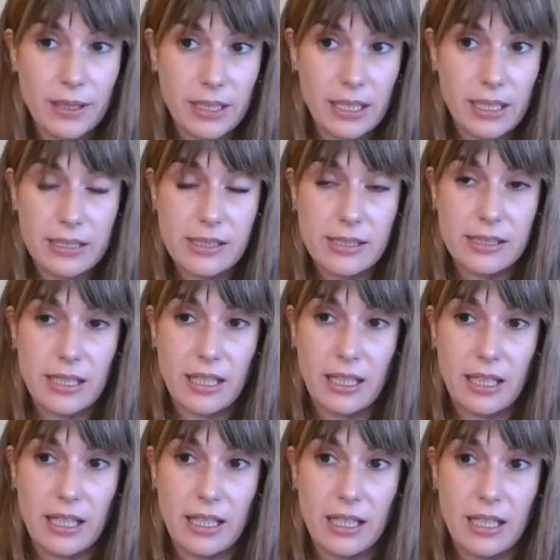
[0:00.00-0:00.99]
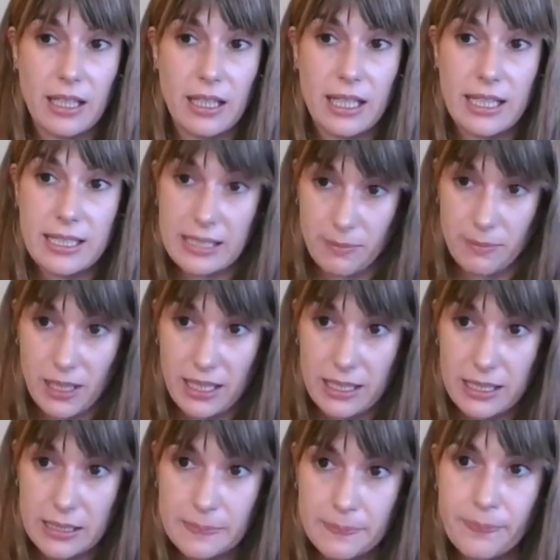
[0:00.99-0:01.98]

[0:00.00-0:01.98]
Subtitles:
these SMEs.